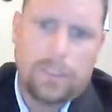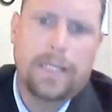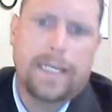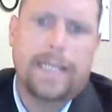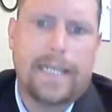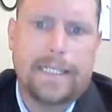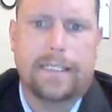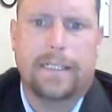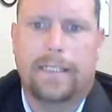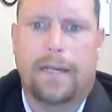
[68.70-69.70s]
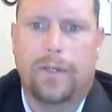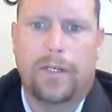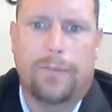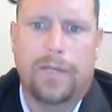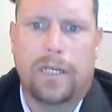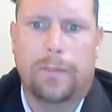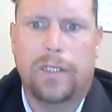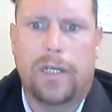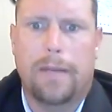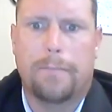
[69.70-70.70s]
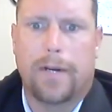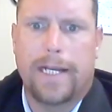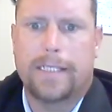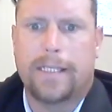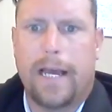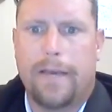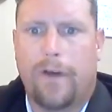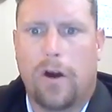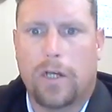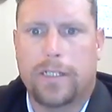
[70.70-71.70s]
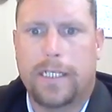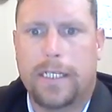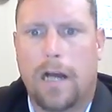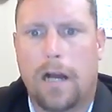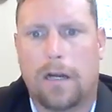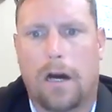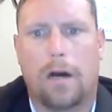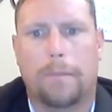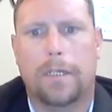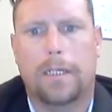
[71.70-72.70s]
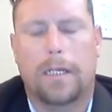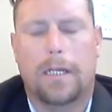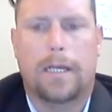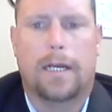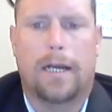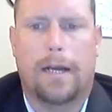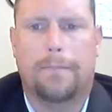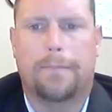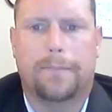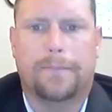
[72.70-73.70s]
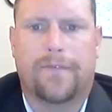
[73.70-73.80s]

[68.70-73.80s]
Again, that's www.embraceliferc.com.